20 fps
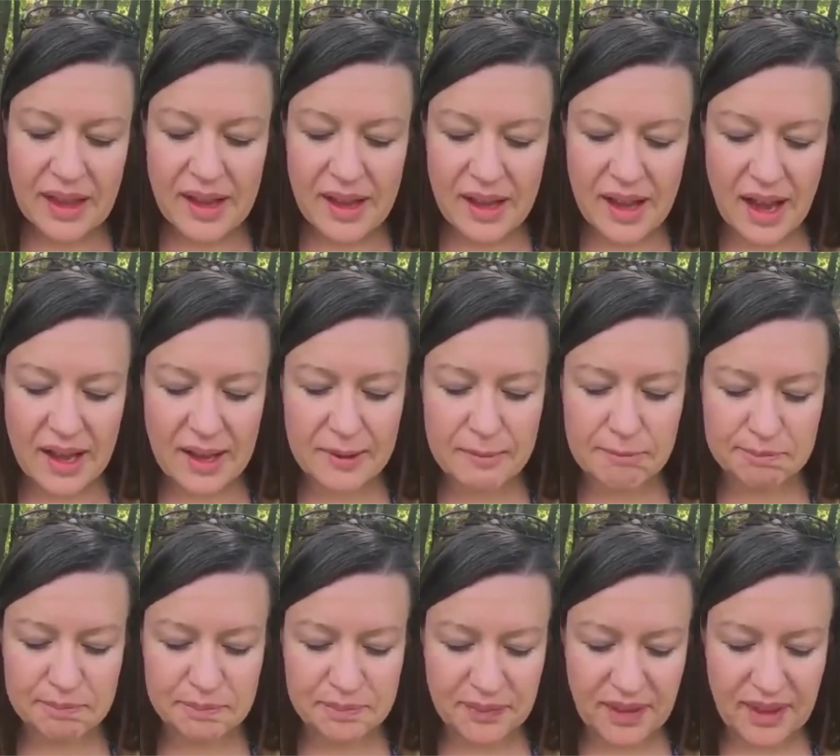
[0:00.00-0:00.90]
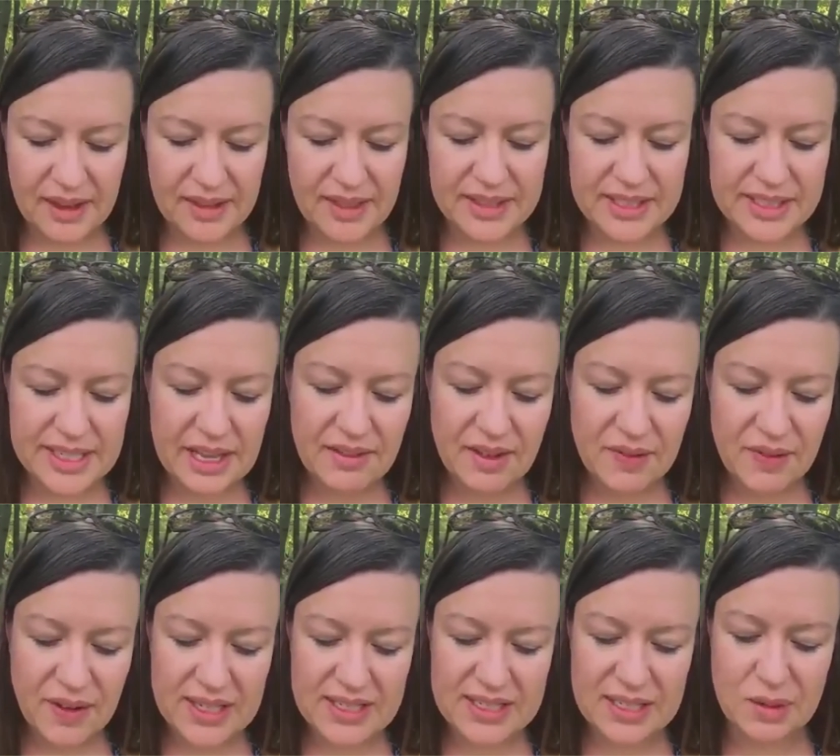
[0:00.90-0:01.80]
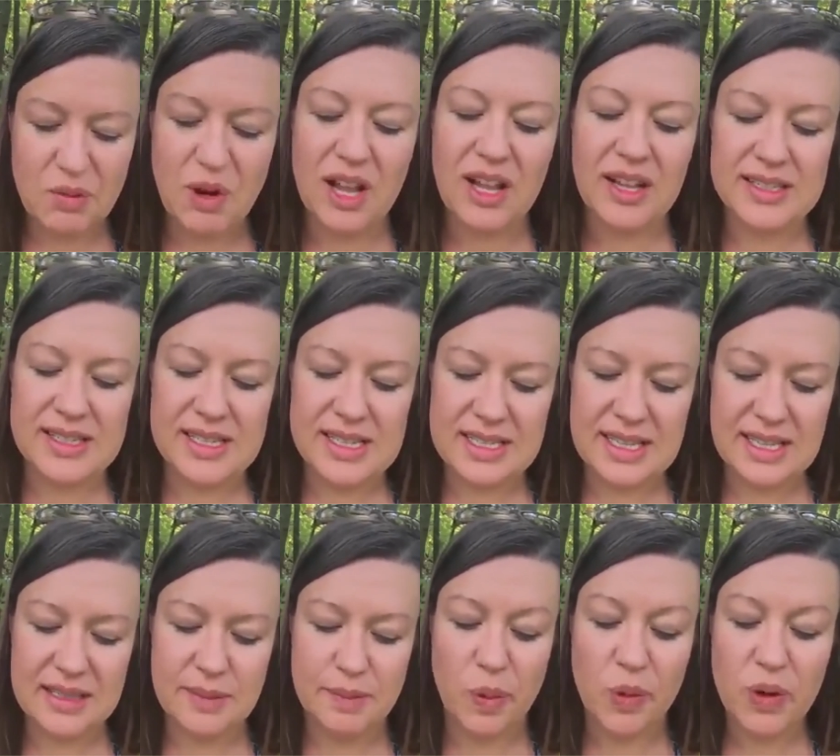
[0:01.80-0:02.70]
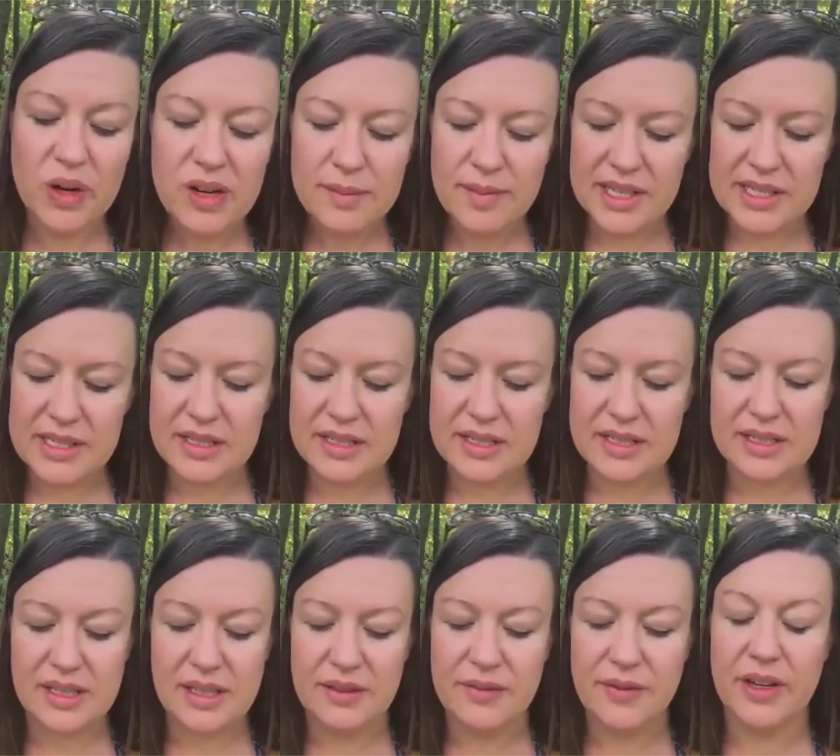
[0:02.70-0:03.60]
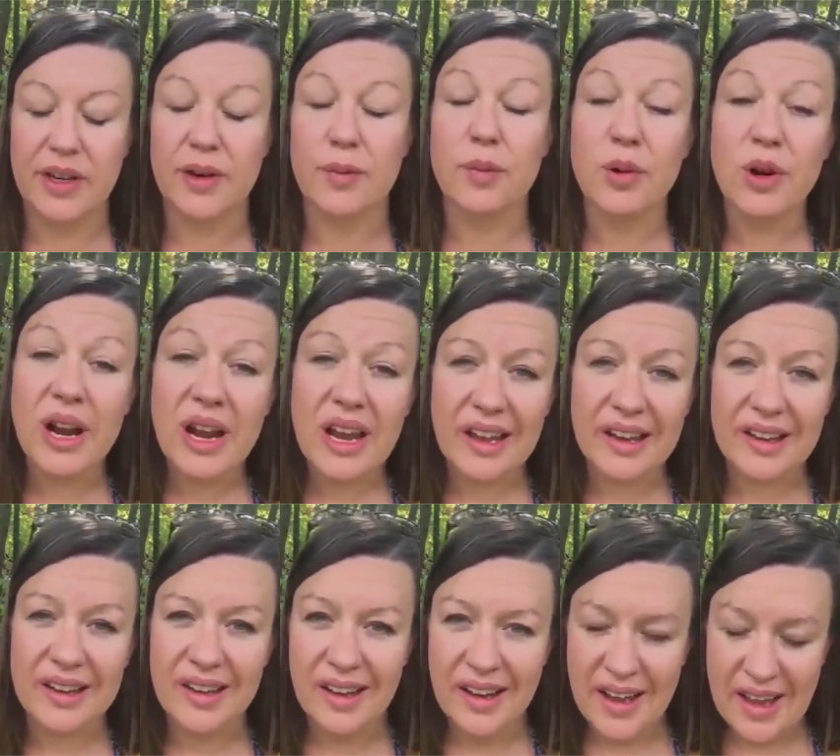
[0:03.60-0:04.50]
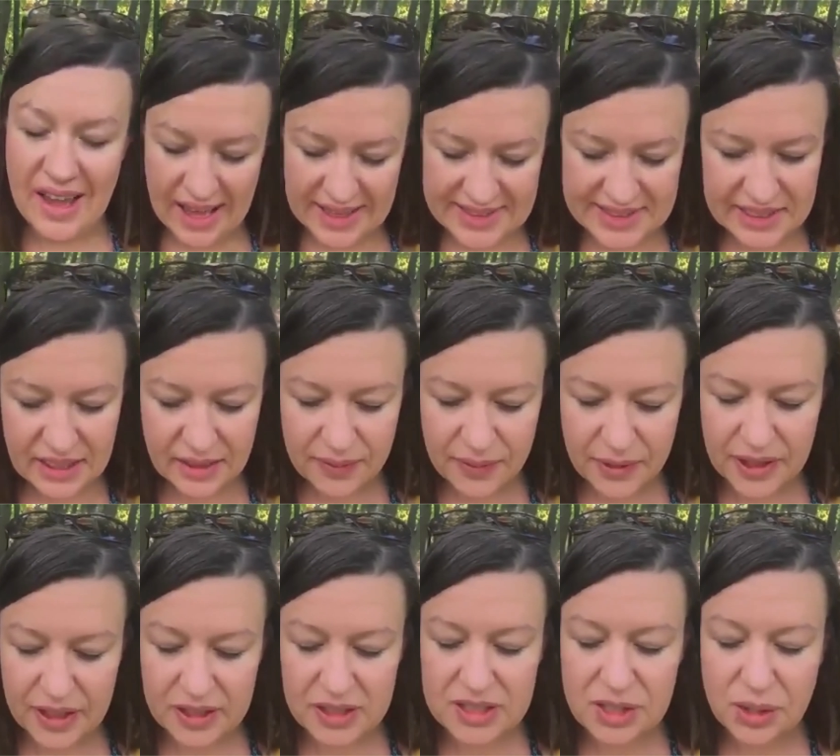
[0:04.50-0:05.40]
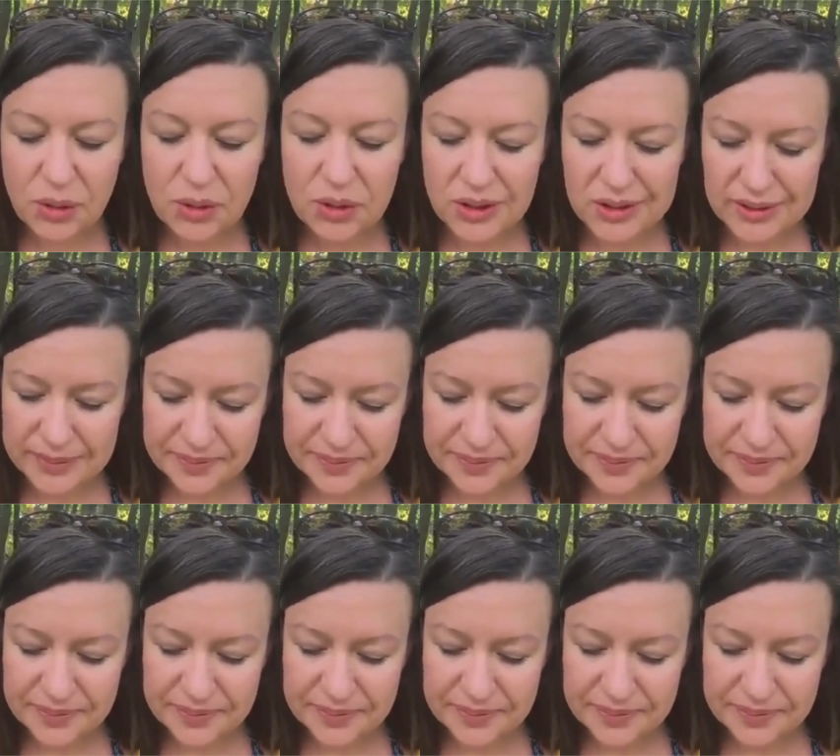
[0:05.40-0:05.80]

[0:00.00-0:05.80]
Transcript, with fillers: um, David Foster Wallace, he says, boredom isn't just good for your brain, it's good for your soul.